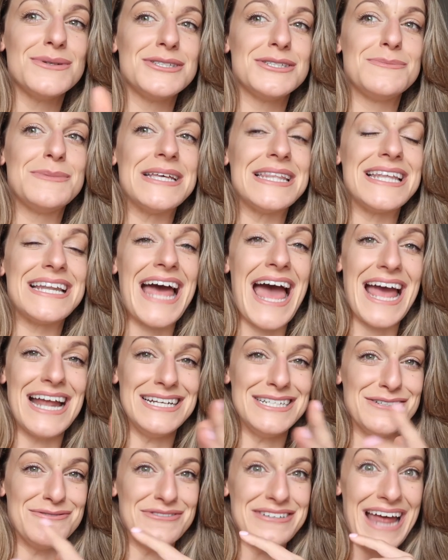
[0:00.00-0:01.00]
which will be the
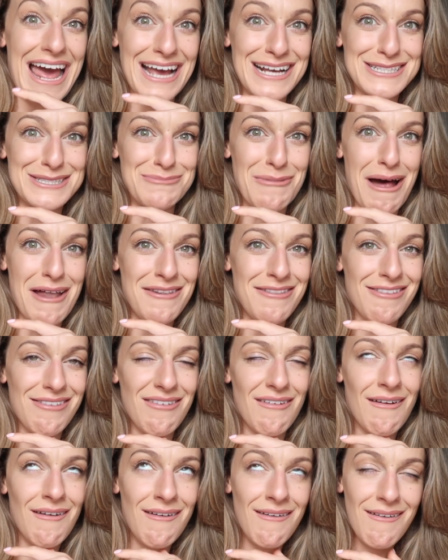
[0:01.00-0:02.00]
end of next month.
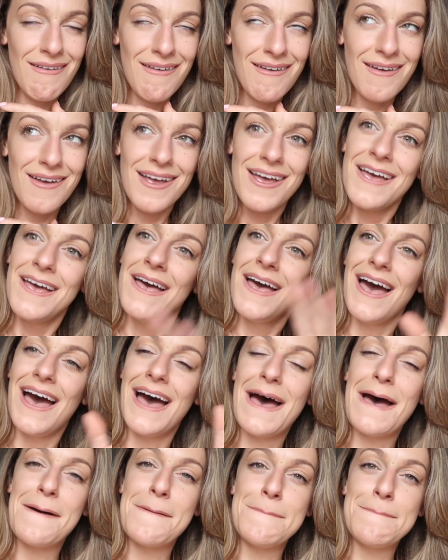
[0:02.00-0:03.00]

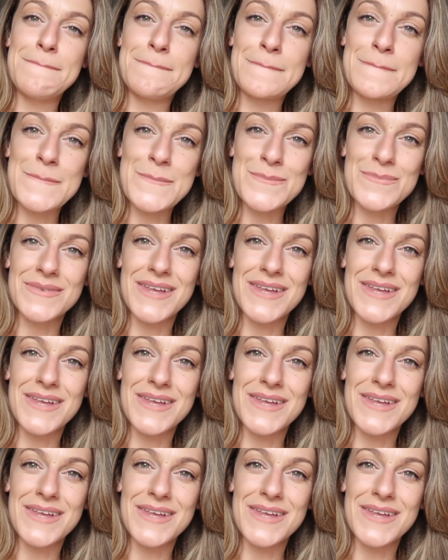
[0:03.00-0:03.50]
And